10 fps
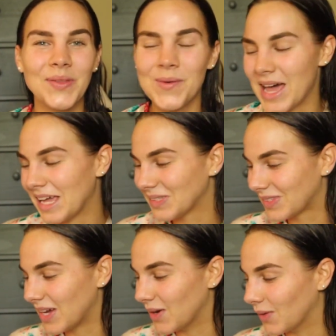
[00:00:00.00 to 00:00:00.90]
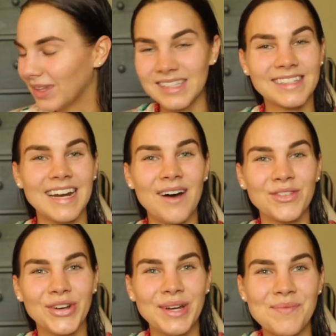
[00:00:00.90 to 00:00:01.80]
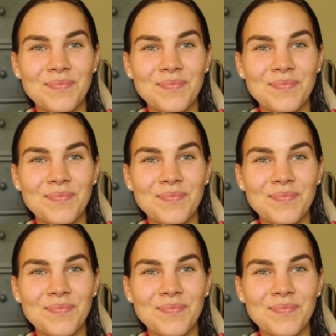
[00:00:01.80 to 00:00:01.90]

the way. So let's get after it.